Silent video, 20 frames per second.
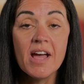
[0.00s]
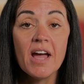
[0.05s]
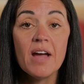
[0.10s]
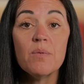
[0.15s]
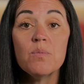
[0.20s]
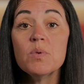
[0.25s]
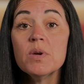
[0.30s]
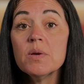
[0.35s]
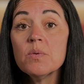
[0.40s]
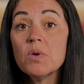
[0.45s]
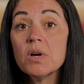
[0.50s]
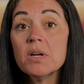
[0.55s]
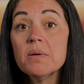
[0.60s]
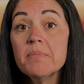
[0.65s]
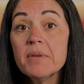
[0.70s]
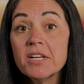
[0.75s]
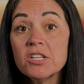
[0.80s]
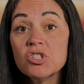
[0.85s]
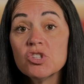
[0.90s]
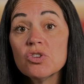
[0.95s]
and we want to
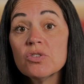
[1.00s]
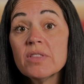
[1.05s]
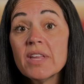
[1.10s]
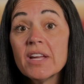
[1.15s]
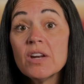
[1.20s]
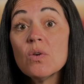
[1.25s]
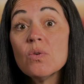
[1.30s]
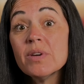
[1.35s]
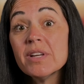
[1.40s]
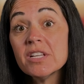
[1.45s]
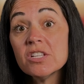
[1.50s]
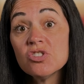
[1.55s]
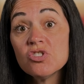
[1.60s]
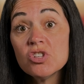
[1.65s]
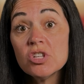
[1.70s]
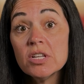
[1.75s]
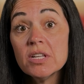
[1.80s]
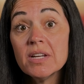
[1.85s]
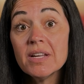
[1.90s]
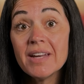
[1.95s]
make sure they don't get
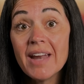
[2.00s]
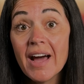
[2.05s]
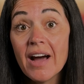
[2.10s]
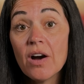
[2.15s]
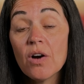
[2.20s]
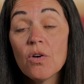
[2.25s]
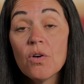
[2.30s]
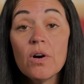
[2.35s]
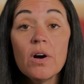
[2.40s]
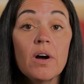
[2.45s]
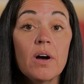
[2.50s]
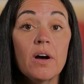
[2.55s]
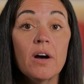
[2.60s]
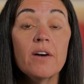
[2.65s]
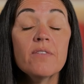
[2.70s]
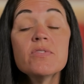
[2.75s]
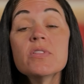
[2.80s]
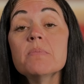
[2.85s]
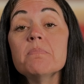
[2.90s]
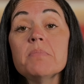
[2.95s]
cheated out
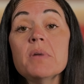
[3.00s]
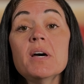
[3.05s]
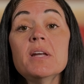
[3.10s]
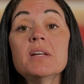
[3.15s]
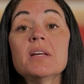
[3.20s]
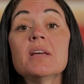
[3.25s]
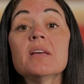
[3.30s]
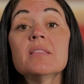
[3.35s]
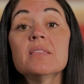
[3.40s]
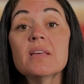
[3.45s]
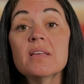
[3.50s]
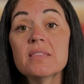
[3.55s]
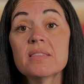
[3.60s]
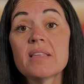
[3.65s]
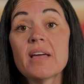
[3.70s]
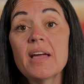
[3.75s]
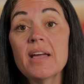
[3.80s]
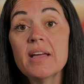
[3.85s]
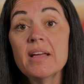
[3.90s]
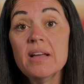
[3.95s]
of the money that
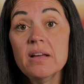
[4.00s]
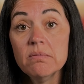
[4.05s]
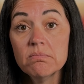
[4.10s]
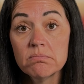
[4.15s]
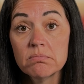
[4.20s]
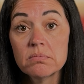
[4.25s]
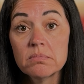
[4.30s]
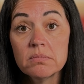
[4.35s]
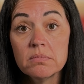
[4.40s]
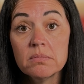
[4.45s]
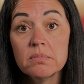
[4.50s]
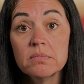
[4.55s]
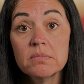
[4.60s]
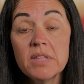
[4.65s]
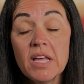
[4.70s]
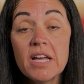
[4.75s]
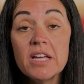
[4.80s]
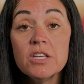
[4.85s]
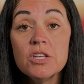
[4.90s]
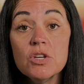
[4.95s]

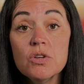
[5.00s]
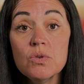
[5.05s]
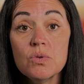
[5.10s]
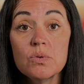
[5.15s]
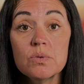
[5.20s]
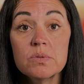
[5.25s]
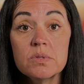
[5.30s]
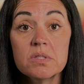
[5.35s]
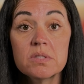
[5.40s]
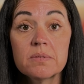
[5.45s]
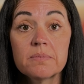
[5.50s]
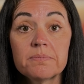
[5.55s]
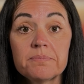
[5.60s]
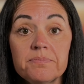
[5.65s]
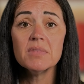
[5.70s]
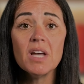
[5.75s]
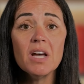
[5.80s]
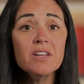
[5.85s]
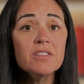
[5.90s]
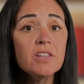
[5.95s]
they use.
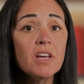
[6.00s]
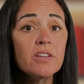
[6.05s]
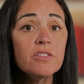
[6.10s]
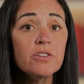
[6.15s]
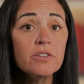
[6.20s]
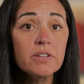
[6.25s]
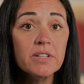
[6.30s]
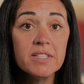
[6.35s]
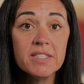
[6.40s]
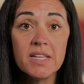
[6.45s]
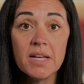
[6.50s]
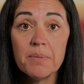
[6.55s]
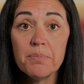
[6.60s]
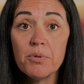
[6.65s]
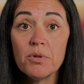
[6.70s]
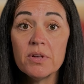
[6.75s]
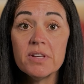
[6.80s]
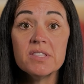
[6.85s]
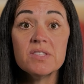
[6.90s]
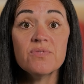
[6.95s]
Another
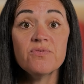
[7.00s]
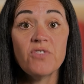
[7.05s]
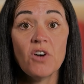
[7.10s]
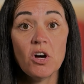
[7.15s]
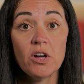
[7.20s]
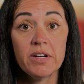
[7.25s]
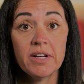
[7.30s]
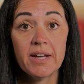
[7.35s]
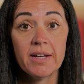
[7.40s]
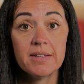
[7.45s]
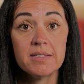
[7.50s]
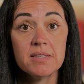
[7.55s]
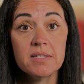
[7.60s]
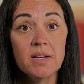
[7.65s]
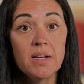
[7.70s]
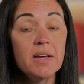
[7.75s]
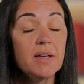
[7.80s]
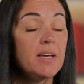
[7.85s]
example is phonics.